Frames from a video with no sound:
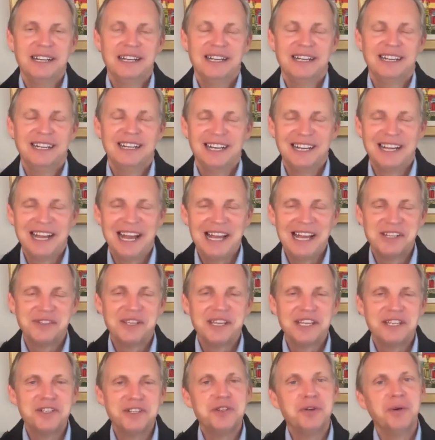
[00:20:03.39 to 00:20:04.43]
as
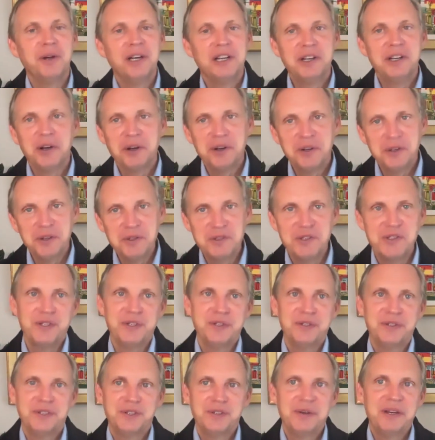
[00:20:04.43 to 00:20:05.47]
they joined our new
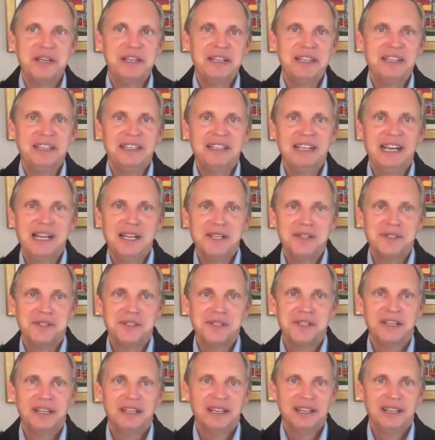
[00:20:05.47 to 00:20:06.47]
CERT training class.